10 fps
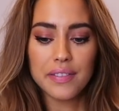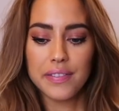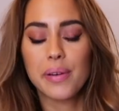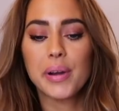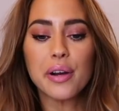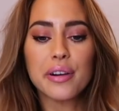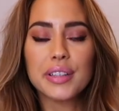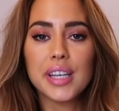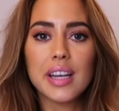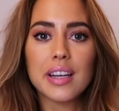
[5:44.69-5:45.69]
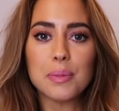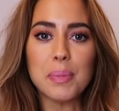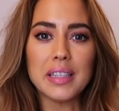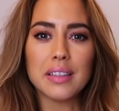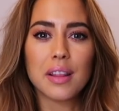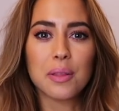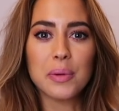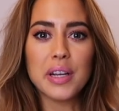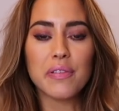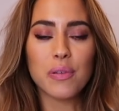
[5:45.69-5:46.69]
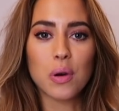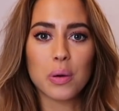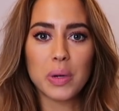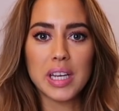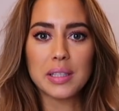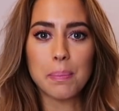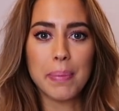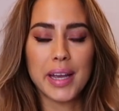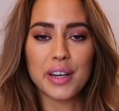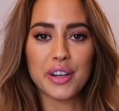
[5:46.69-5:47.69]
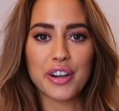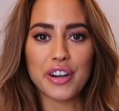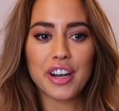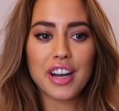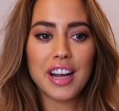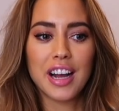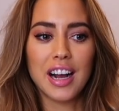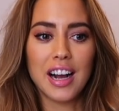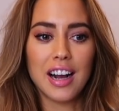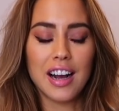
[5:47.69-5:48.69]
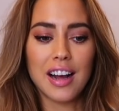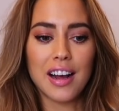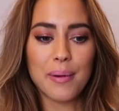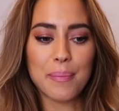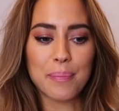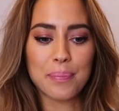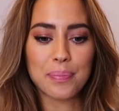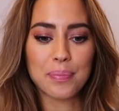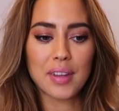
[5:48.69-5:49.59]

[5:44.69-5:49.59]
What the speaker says: very early, it has been 3 to 4 weeks bigger than